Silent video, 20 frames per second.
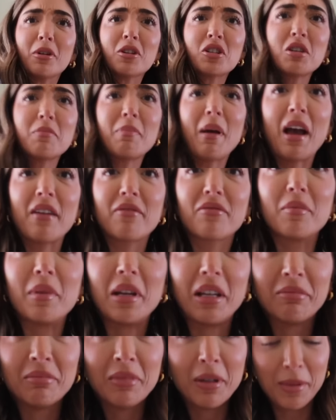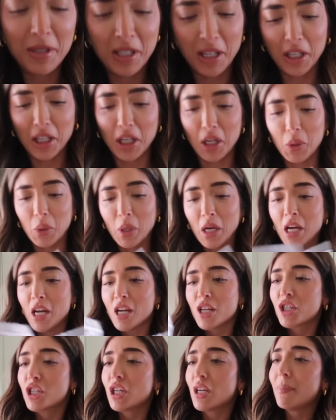What she pack for me? Let me tell you.
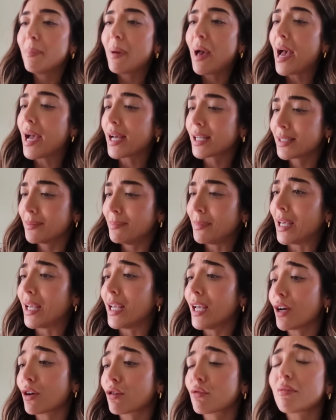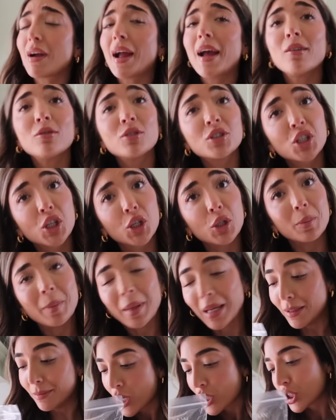She packed me ground
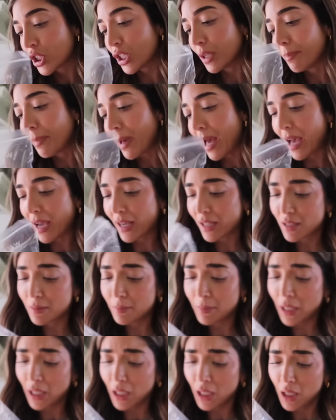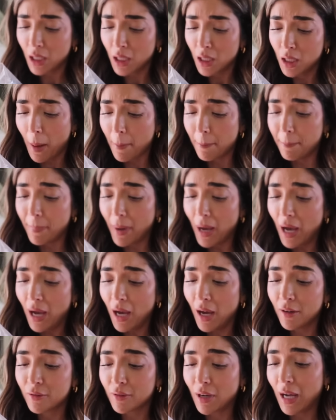cumin. She packed me
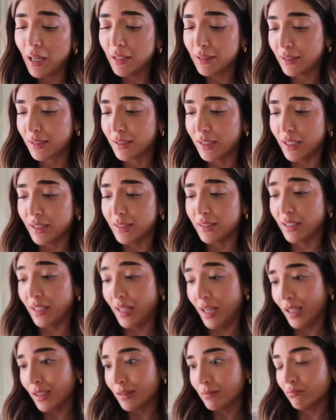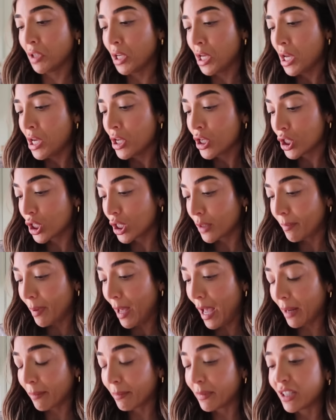Baharat seasoning. She
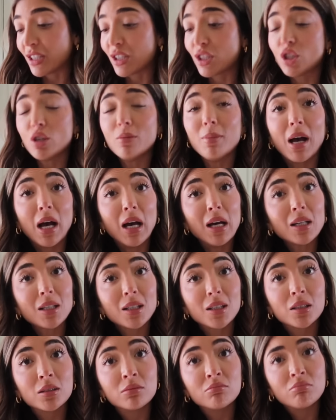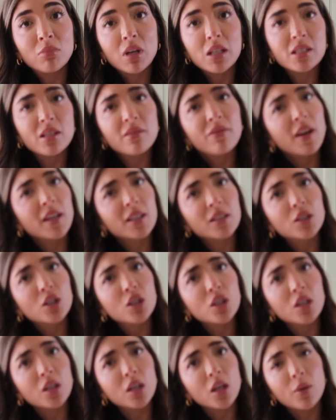packed me sumac. As if I
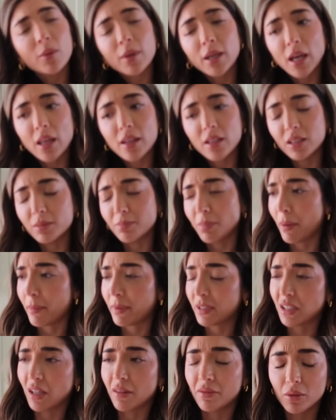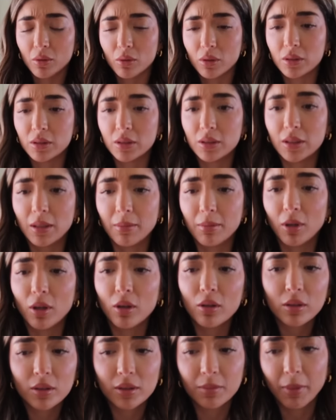couldn't go and get these by myself, all in
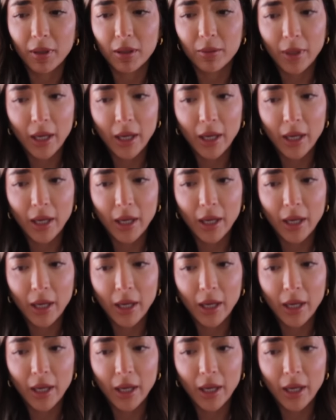Ziploc, by the